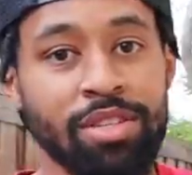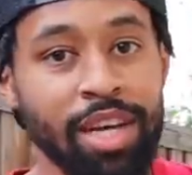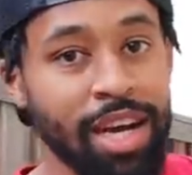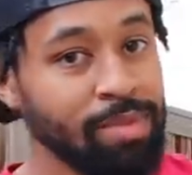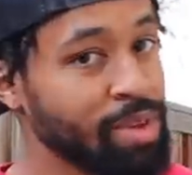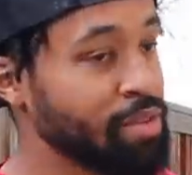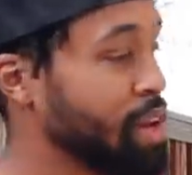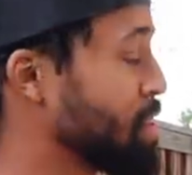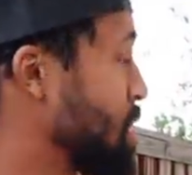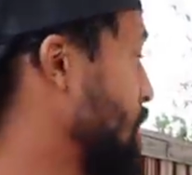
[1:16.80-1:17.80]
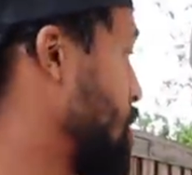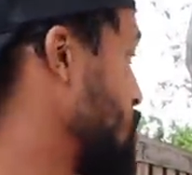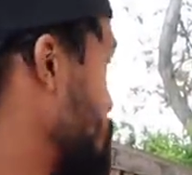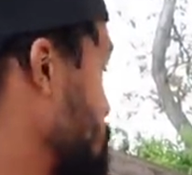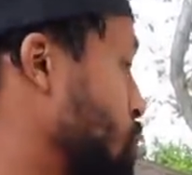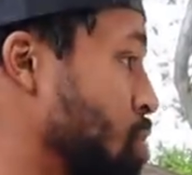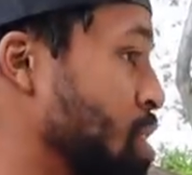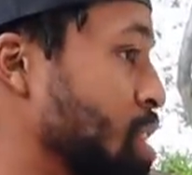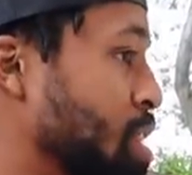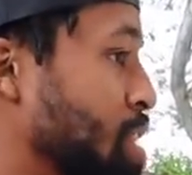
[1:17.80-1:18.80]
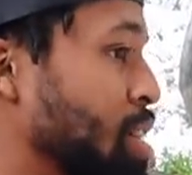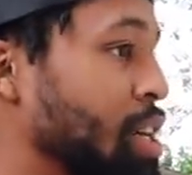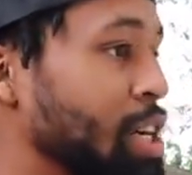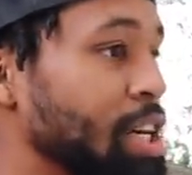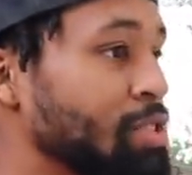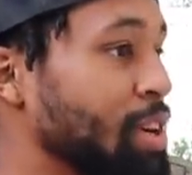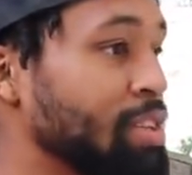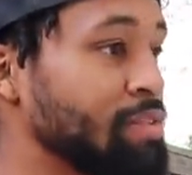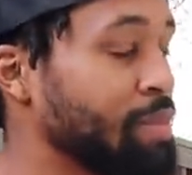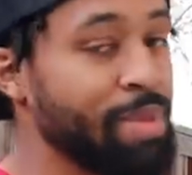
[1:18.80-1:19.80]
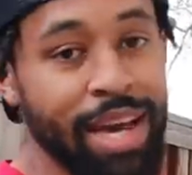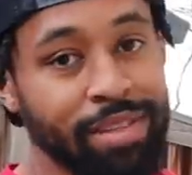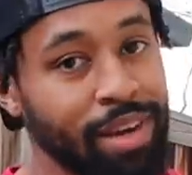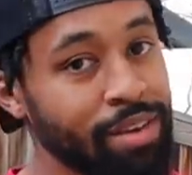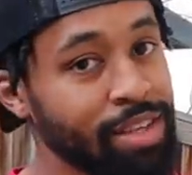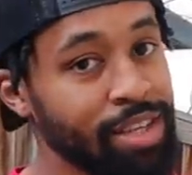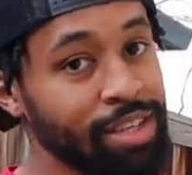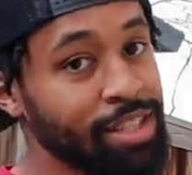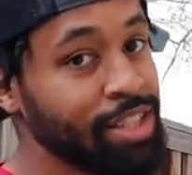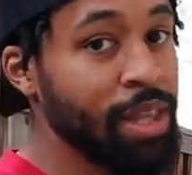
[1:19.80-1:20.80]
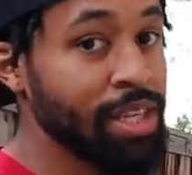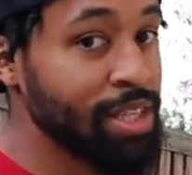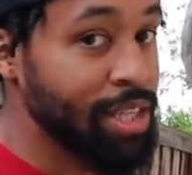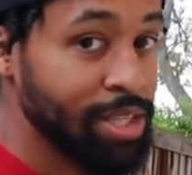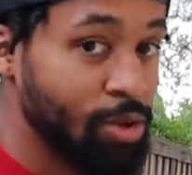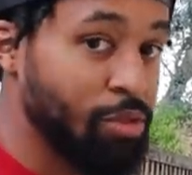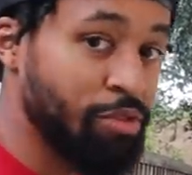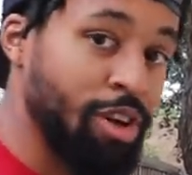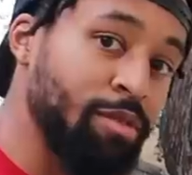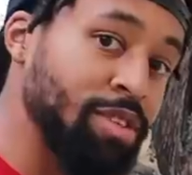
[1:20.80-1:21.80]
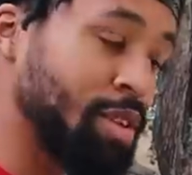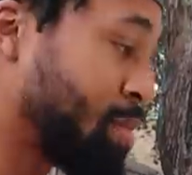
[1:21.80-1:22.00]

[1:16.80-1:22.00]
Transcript: you guys, man, for everything, all support uh, throughout these past five years. This this little farewell to the